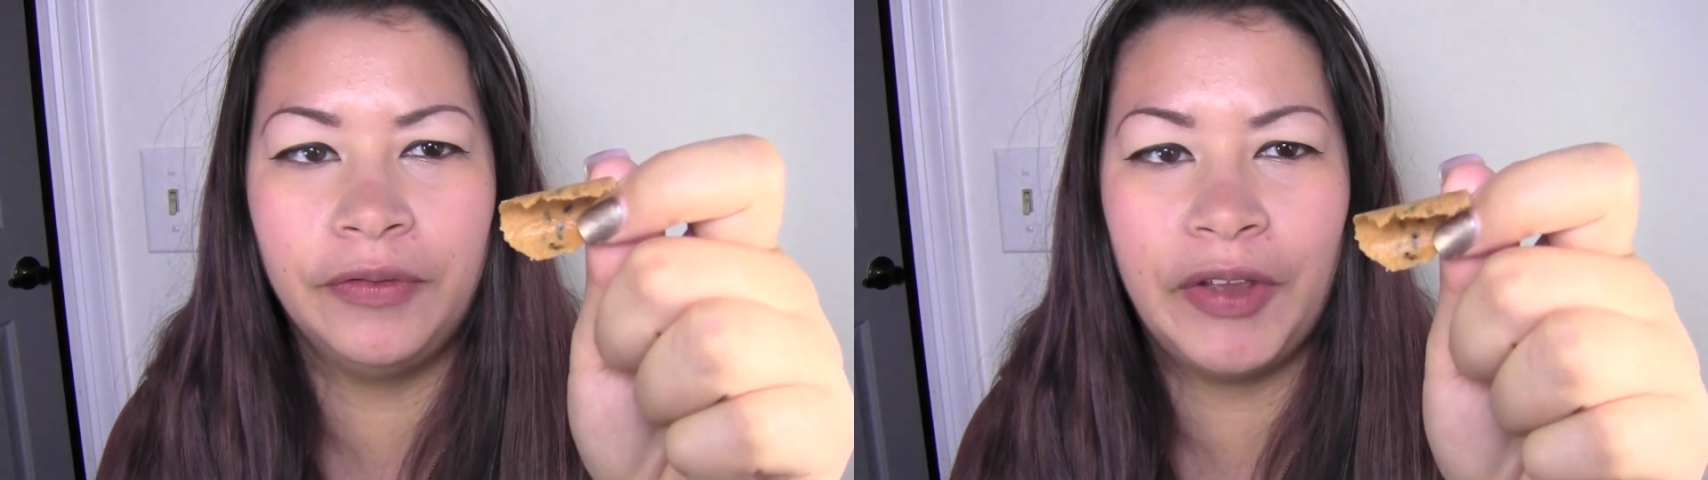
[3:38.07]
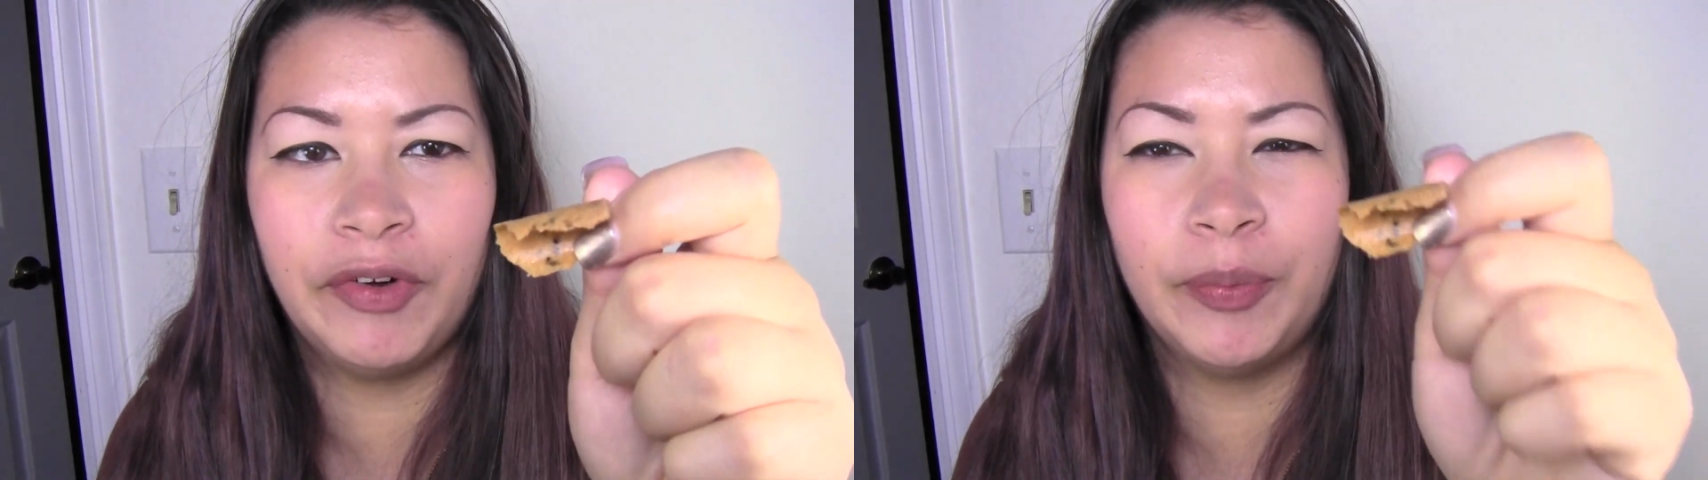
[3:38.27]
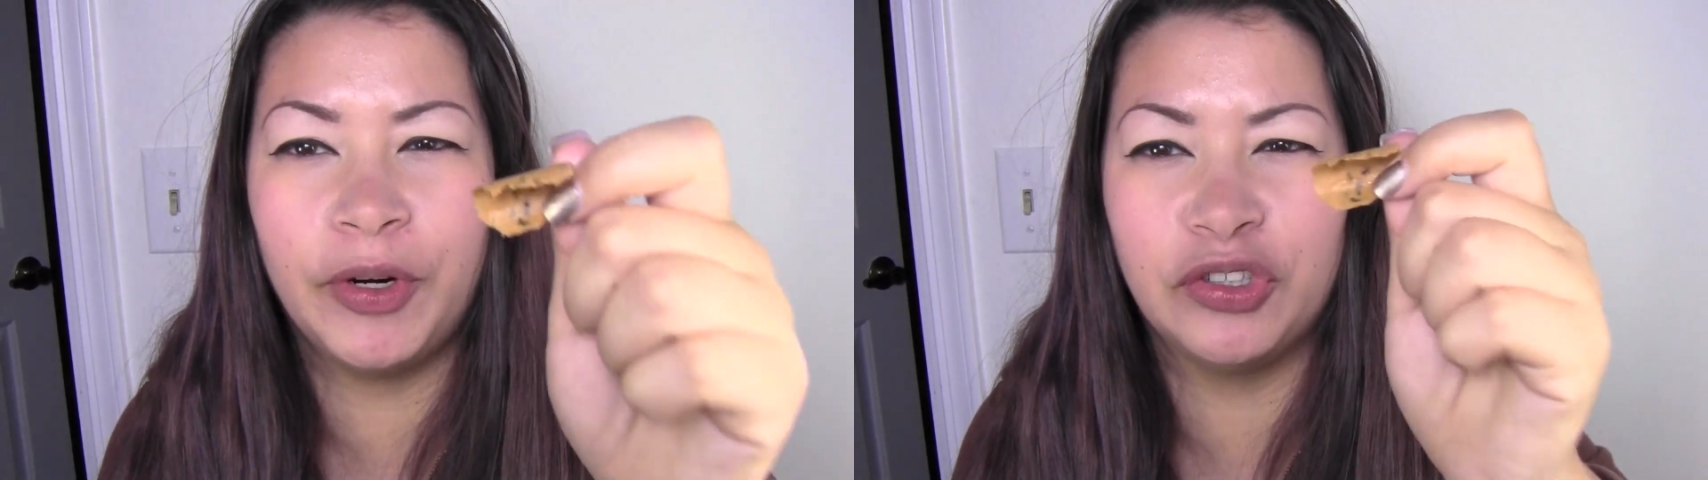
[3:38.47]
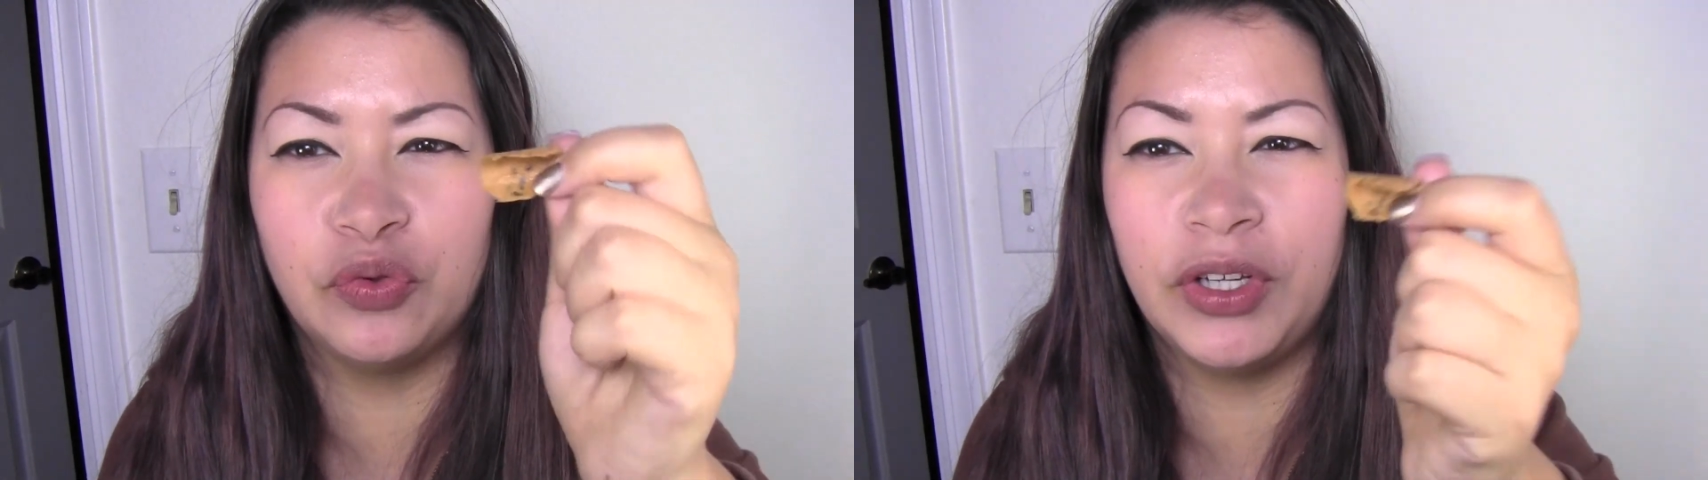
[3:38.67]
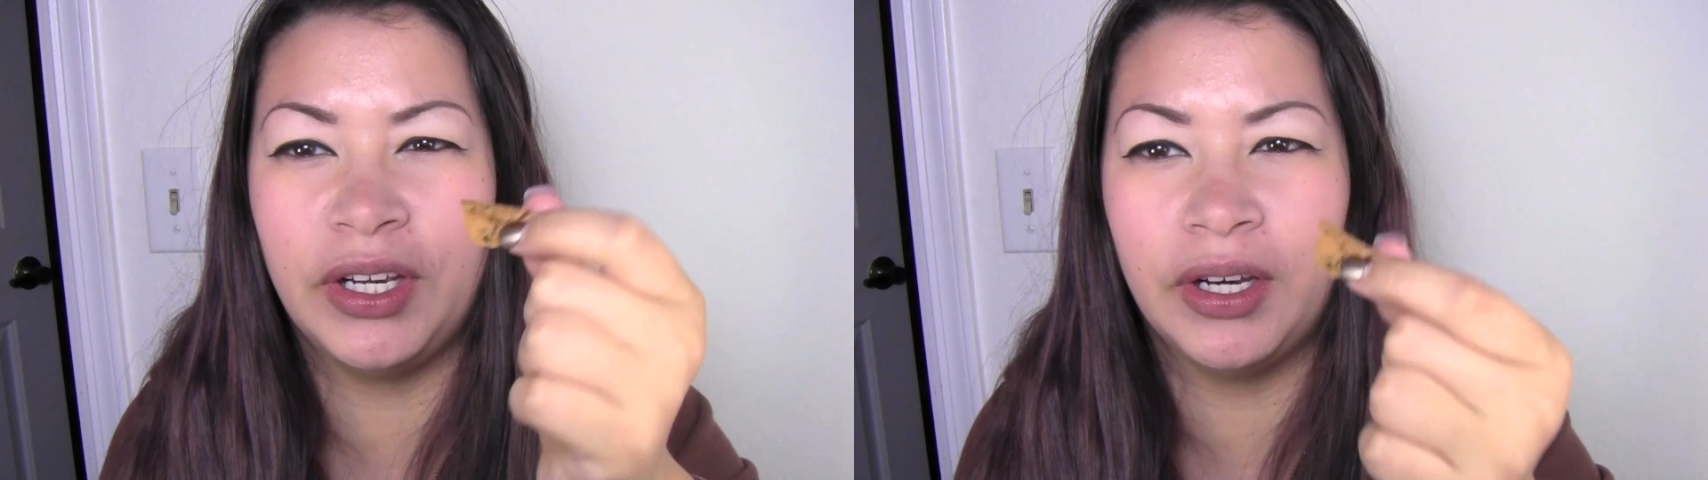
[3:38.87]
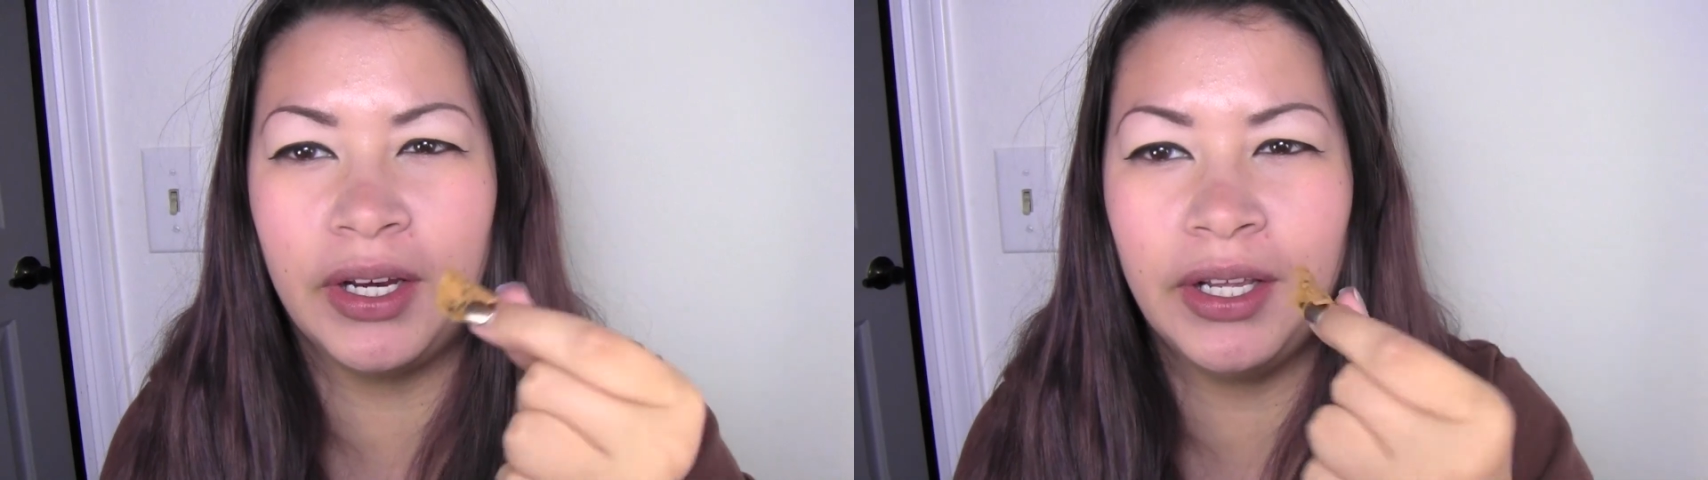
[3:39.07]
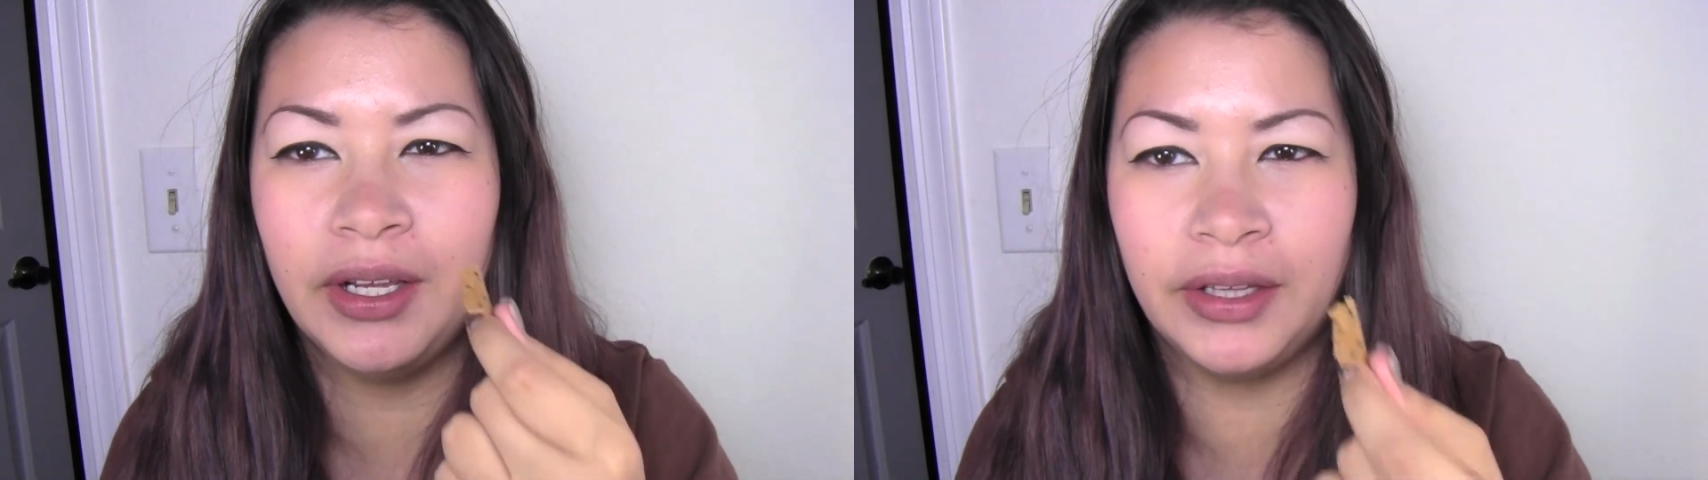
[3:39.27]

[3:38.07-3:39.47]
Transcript: flavor, but it's really nutty.